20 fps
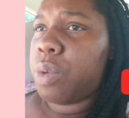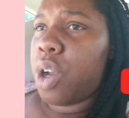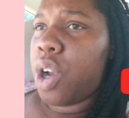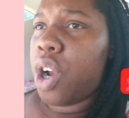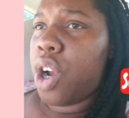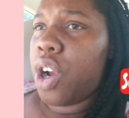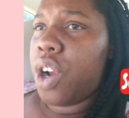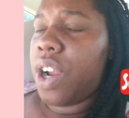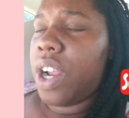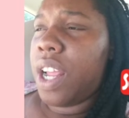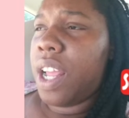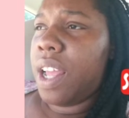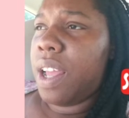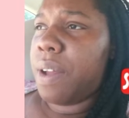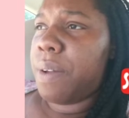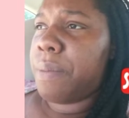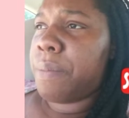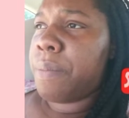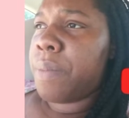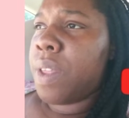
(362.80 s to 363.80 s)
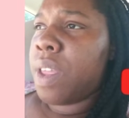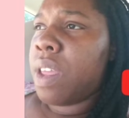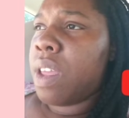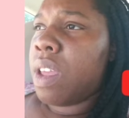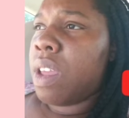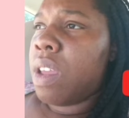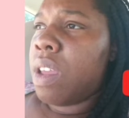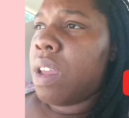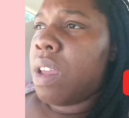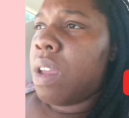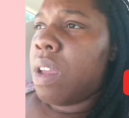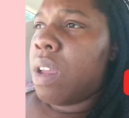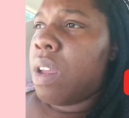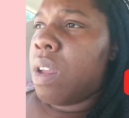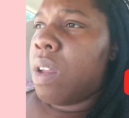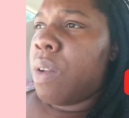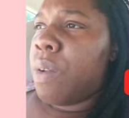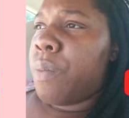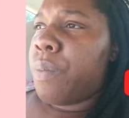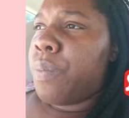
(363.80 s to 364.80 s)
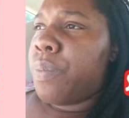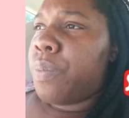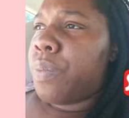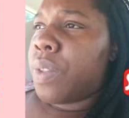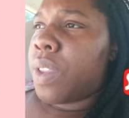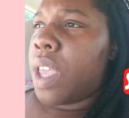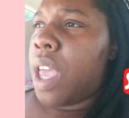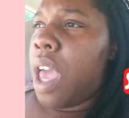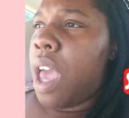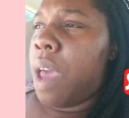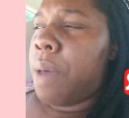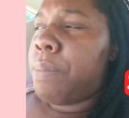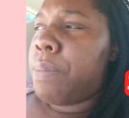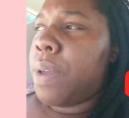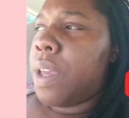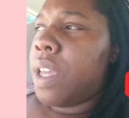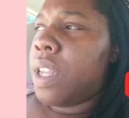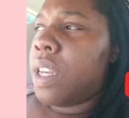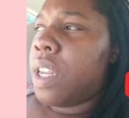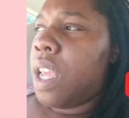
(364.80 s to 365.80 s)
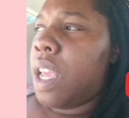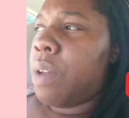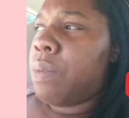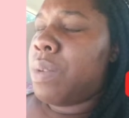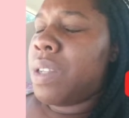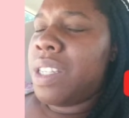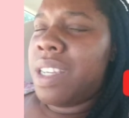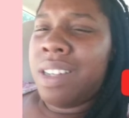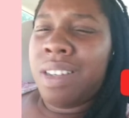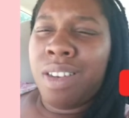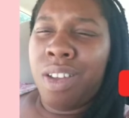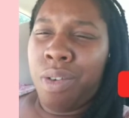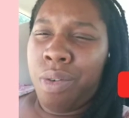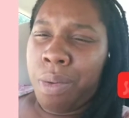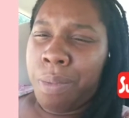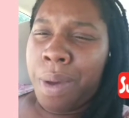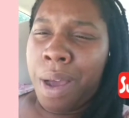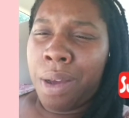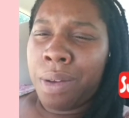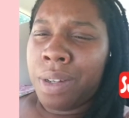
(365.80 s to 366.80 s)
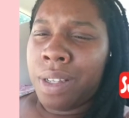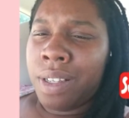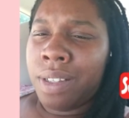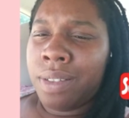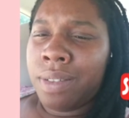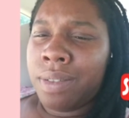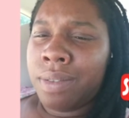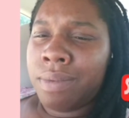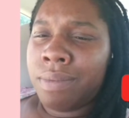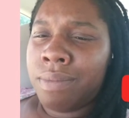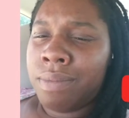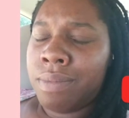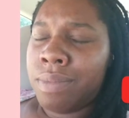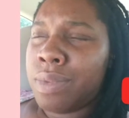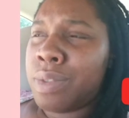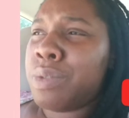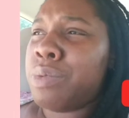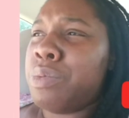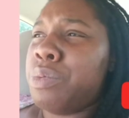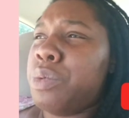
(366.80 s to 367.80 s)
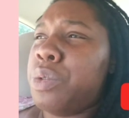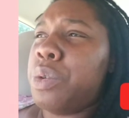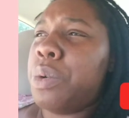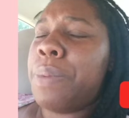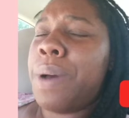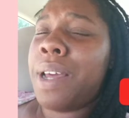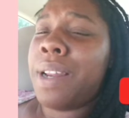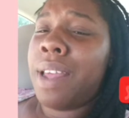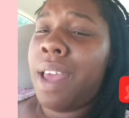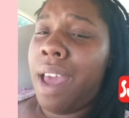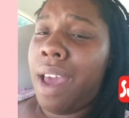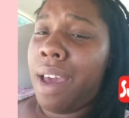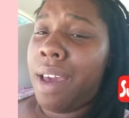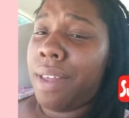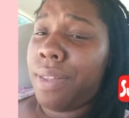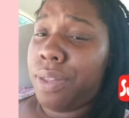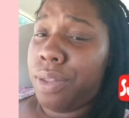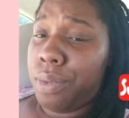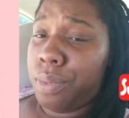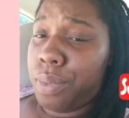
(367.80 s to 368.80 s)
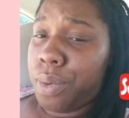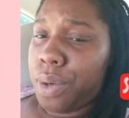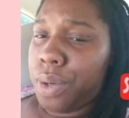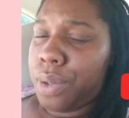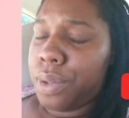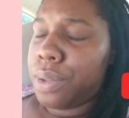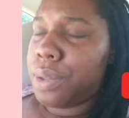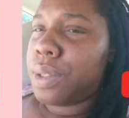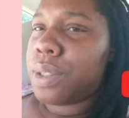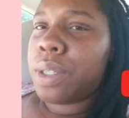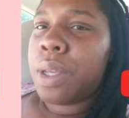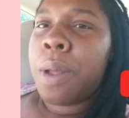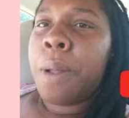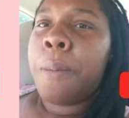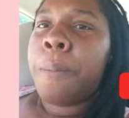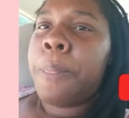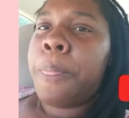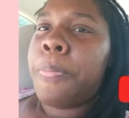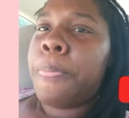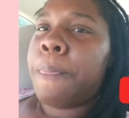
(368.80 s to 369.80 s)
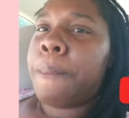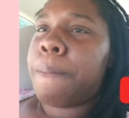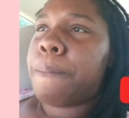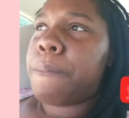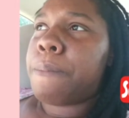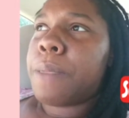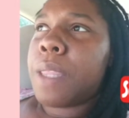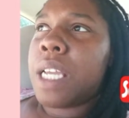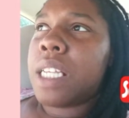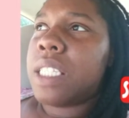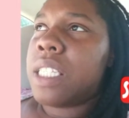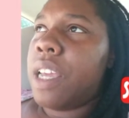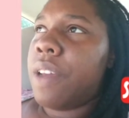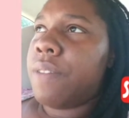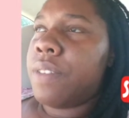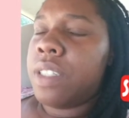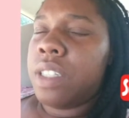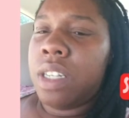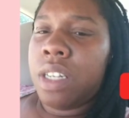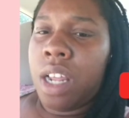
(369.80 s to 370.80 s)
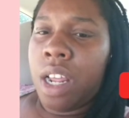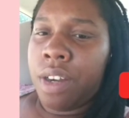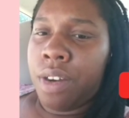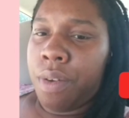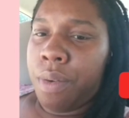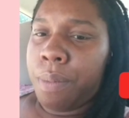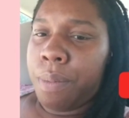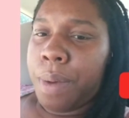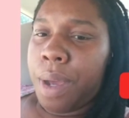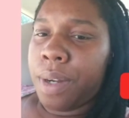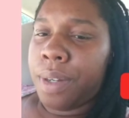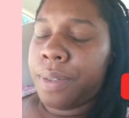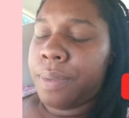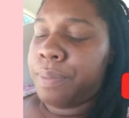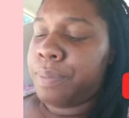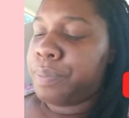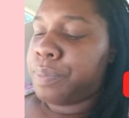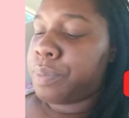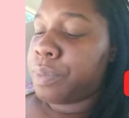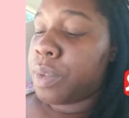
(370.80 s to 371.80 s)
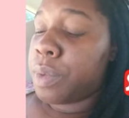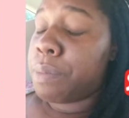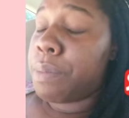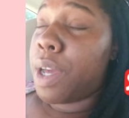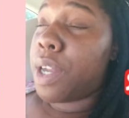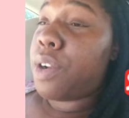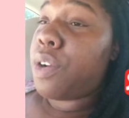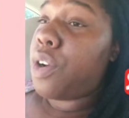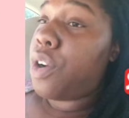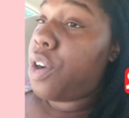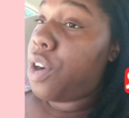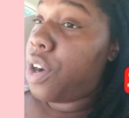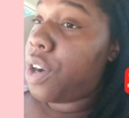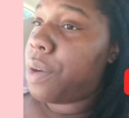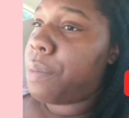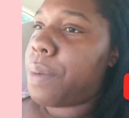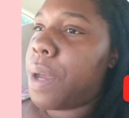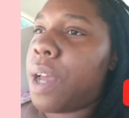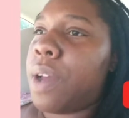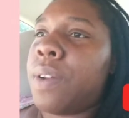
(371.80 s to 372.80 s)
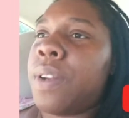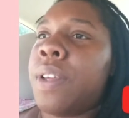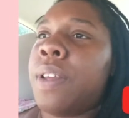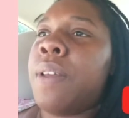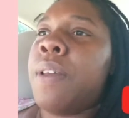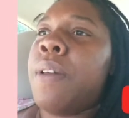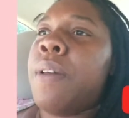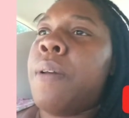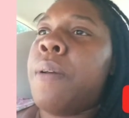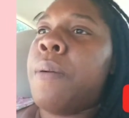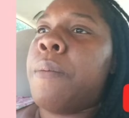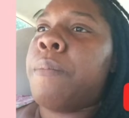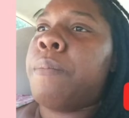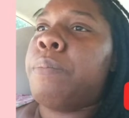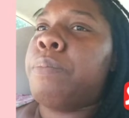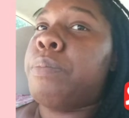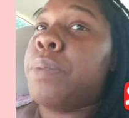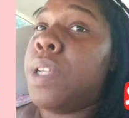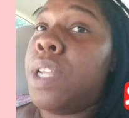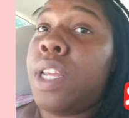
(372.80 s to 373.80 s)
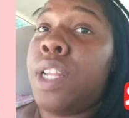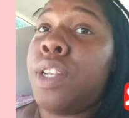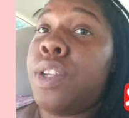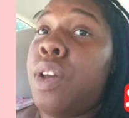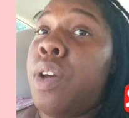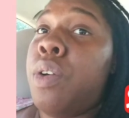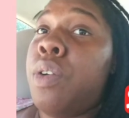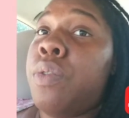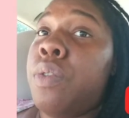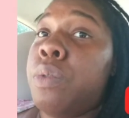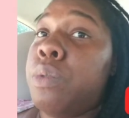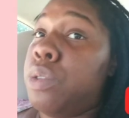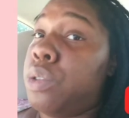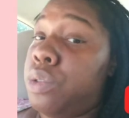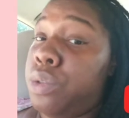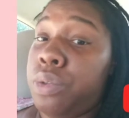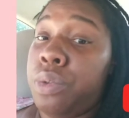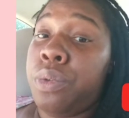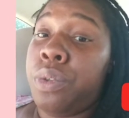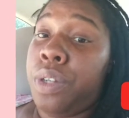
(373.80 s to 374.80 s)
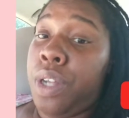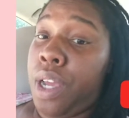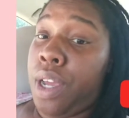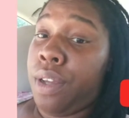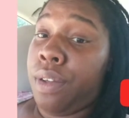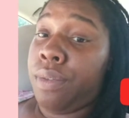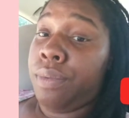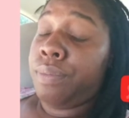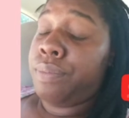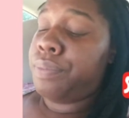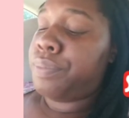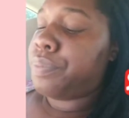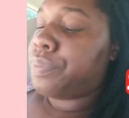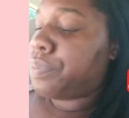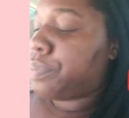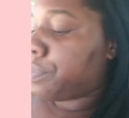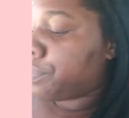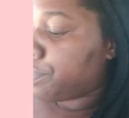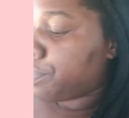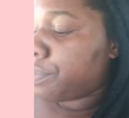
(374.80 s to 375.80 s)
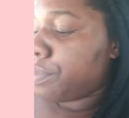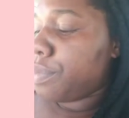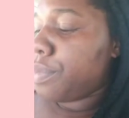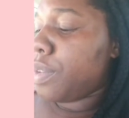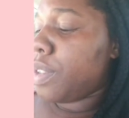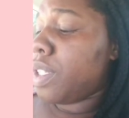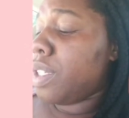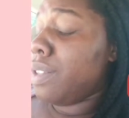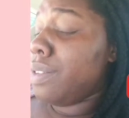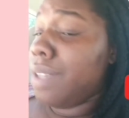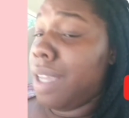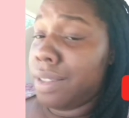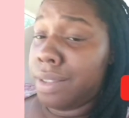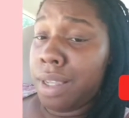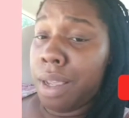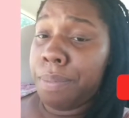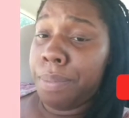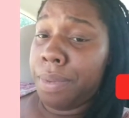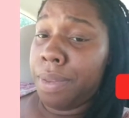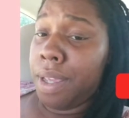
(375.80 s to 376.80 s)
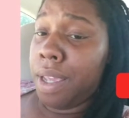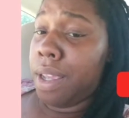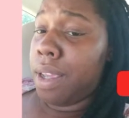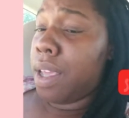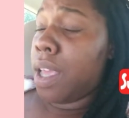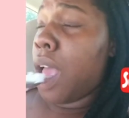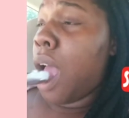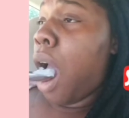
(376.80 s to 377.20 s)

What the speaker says: with her and him happened, and we didn't know about it. We knew about it afterwards. Definitely did not know about it. Might have heard about it, but didn't know if it was true or not. That type of thing.